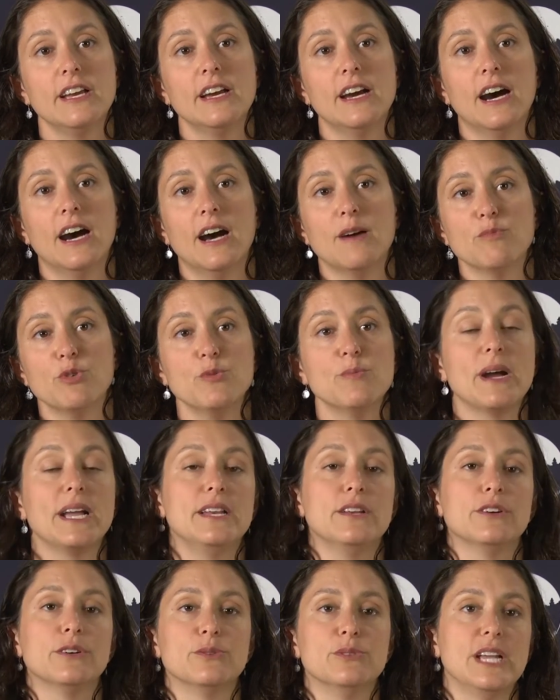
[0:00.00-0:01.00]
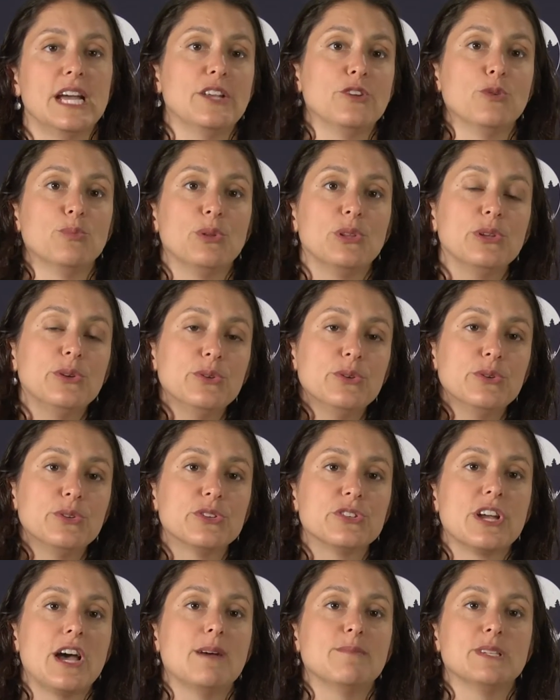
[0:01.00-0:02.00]
who might know Daniel Boulud
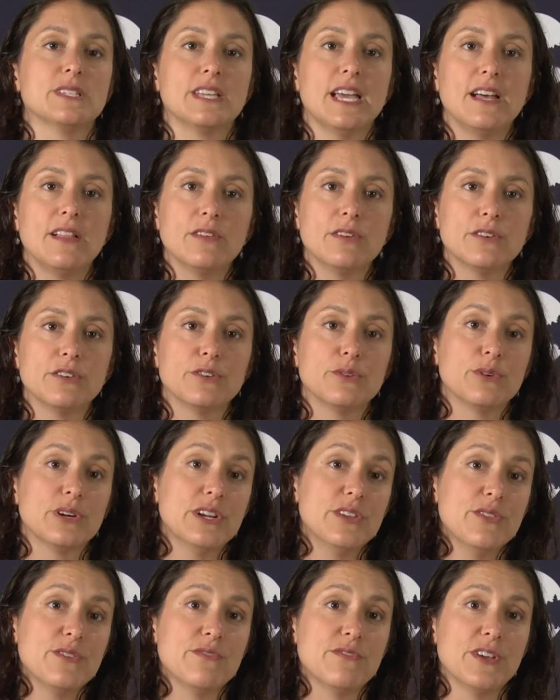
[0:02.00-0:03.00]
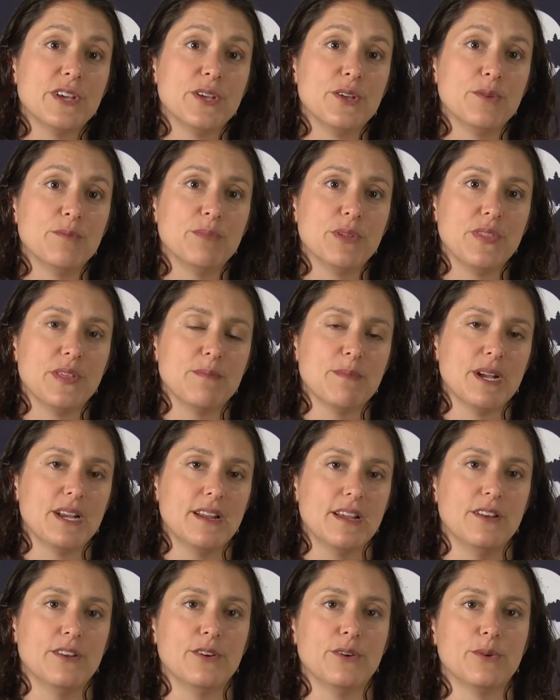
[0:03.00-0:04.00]
or Thomas Keller, who are in the film, but they might
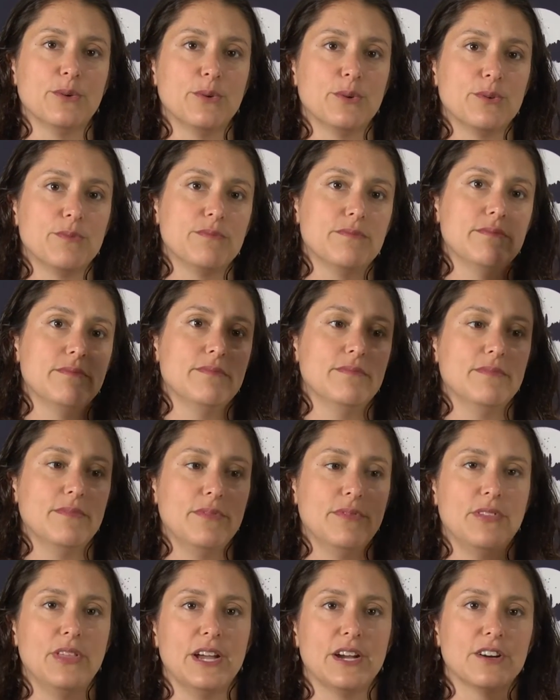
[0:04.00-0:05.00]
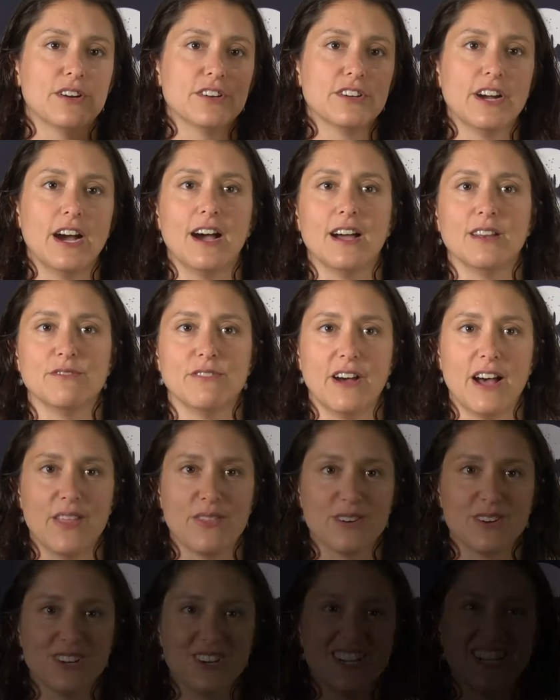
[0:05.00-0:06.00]
not know their godfather.